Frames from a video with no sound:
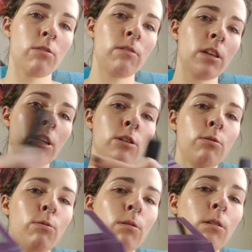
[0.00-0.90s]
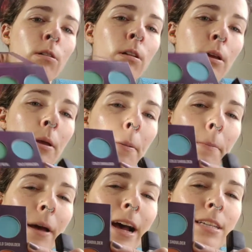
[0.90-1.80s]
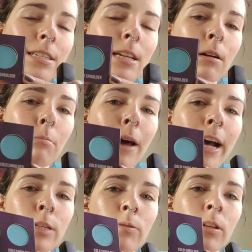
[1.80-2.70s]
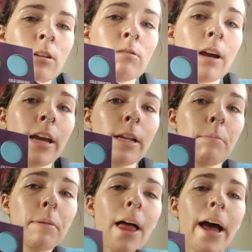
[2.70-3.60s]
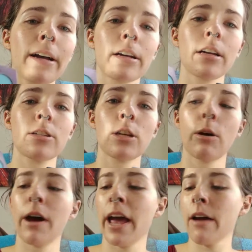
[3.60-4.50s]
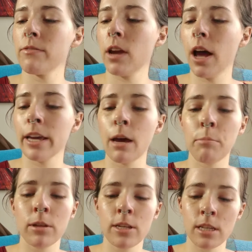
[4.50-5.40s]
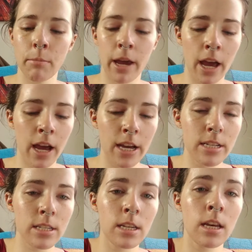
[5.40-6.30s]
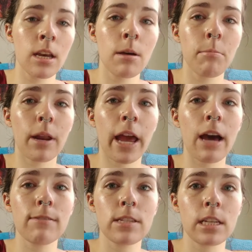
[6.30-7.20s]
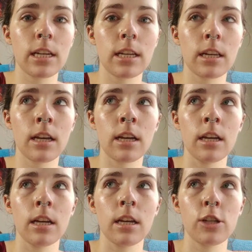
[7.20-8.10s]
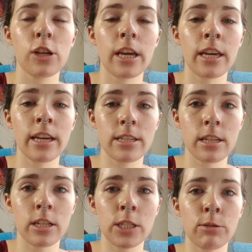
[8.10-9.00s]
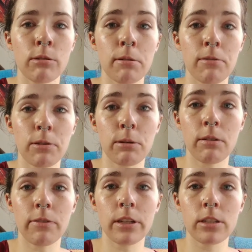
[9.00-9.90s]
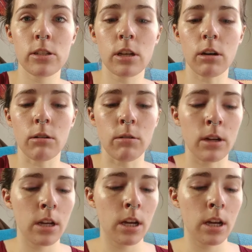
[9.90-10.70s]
really cool pastel mattes with a gray and a black. So I have not yet put this on my eyes, but I have seen Jay Kissa do a review of it. So